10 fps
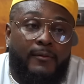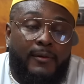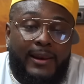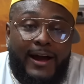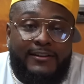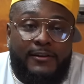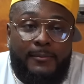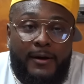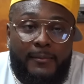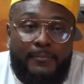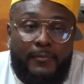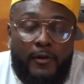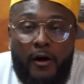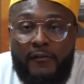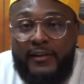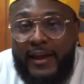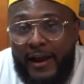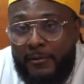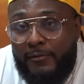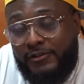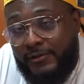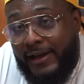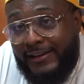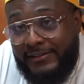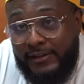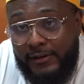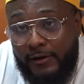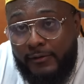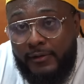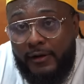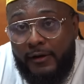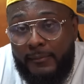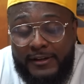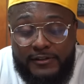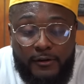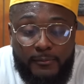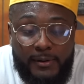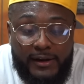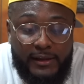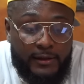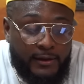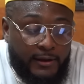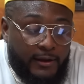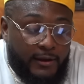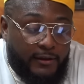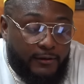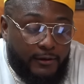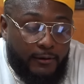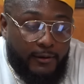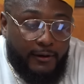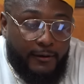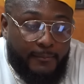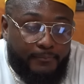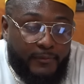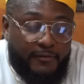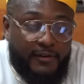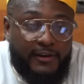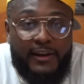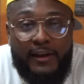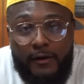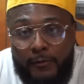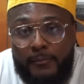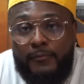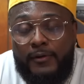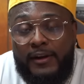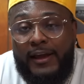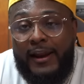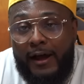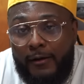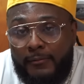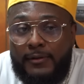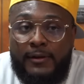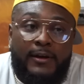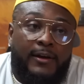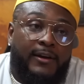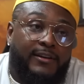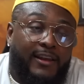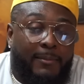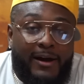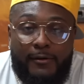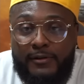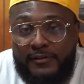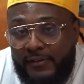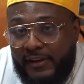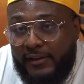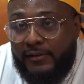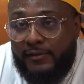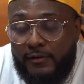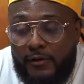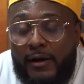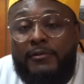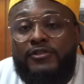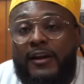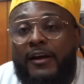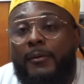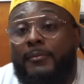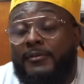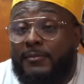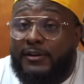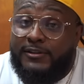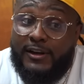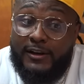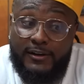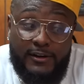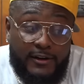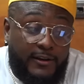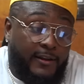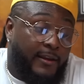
We locked him up off camera, which you guys didn't know. I told Buddy, you know, if he needed help when he got out, get back on his feet, you know, I would try to help him as much as I could.